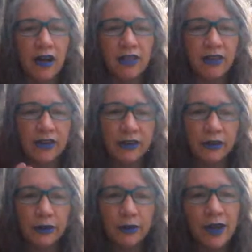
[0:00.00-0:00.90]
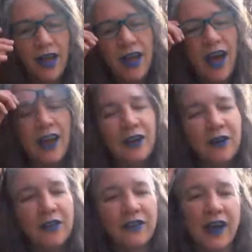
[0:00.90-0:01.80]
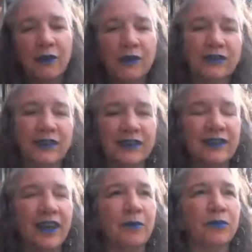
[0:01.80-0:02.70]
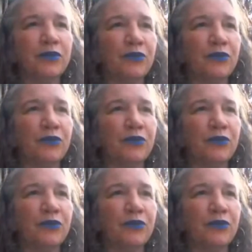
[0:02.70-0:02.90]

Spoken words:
I thank you. I know that was an attempt